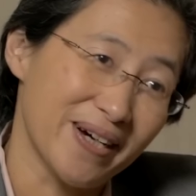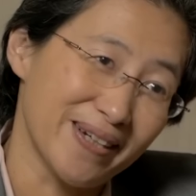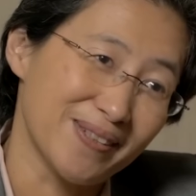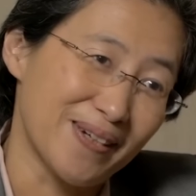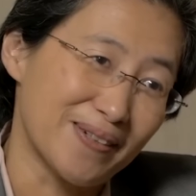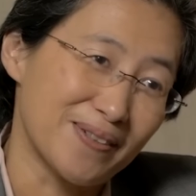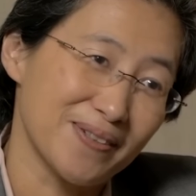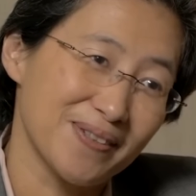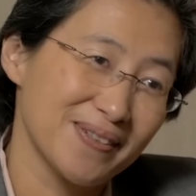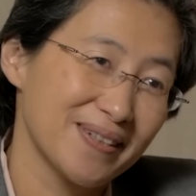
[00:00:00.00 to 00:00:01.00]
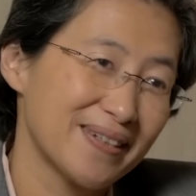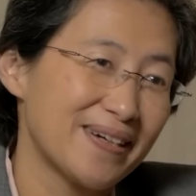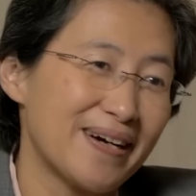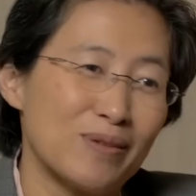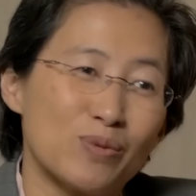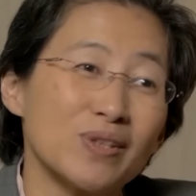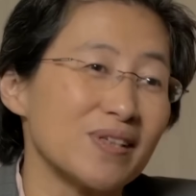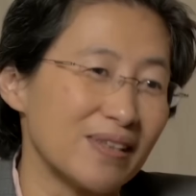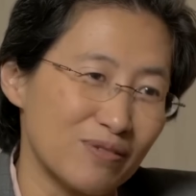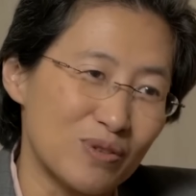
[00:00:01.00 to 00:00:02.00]
high standards. I
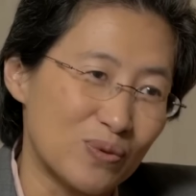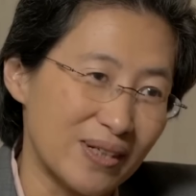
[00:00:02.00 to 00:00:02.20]
really love to